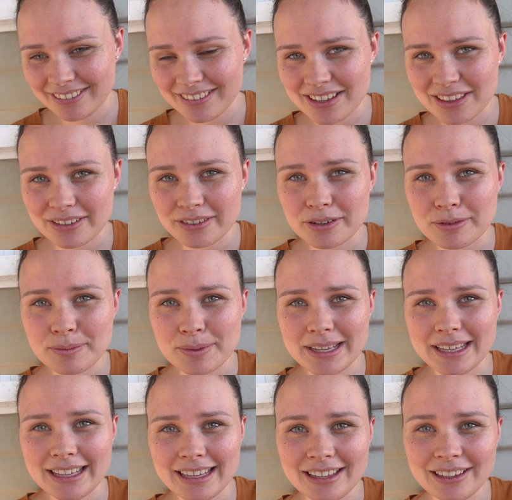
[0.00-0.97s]
We thought it would
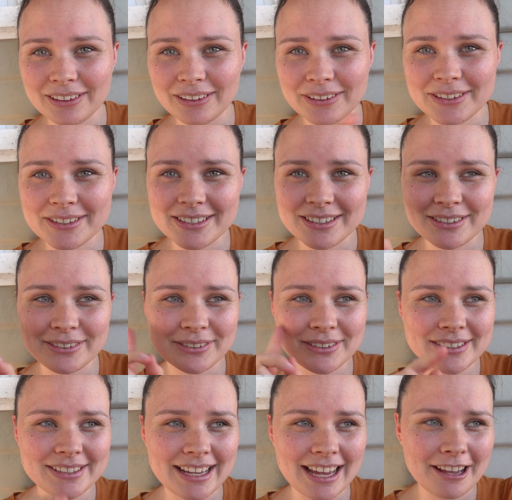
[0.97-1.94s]
be enclosed and
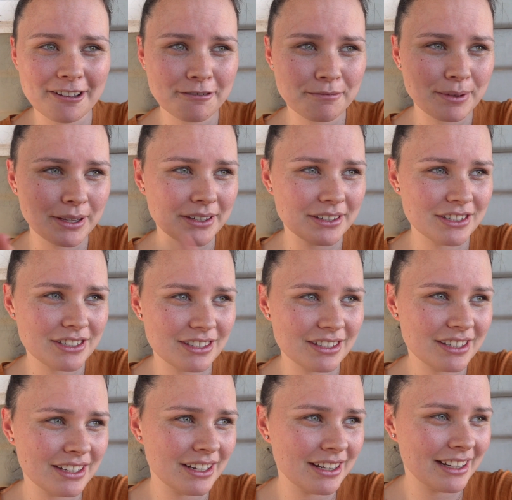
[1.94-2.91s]
all safe because
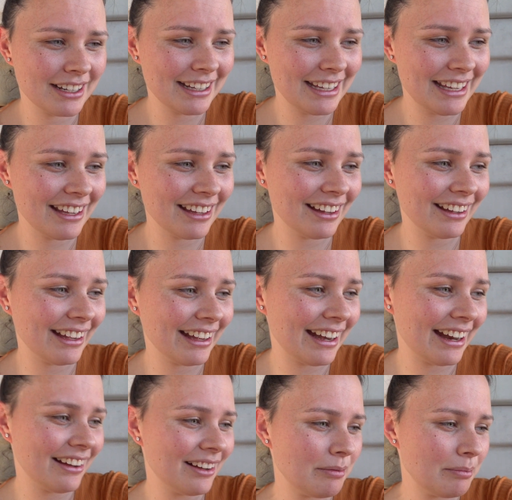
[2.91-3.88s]
you can't
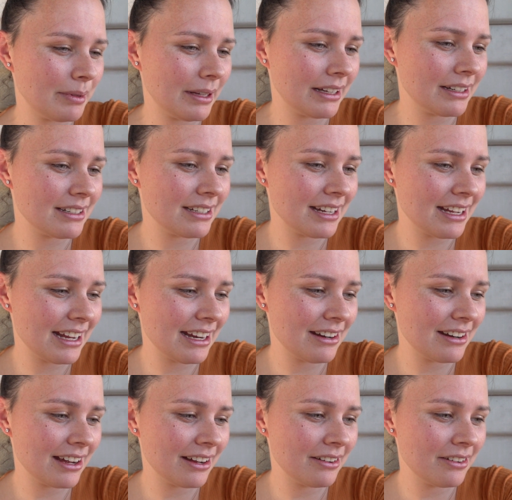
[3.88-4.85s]
get out, but he
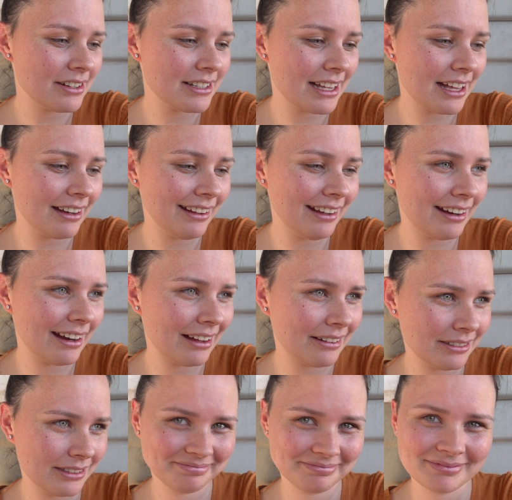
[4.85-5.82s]
now knows how to get out.